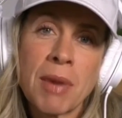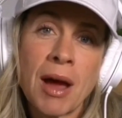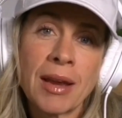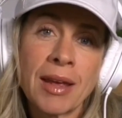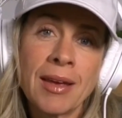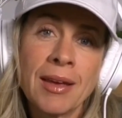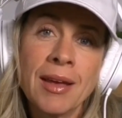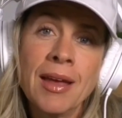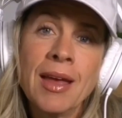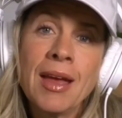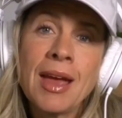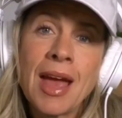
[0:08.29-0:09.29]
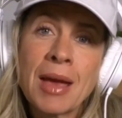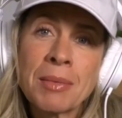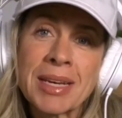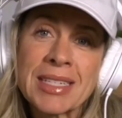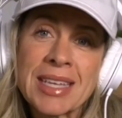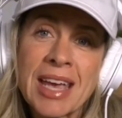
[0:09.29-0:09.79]
body. Am
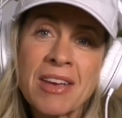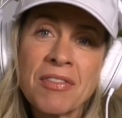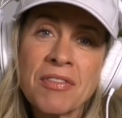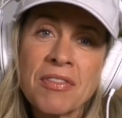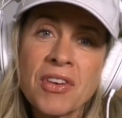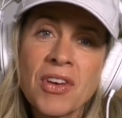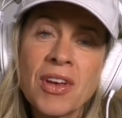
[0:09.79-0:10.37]
I safe?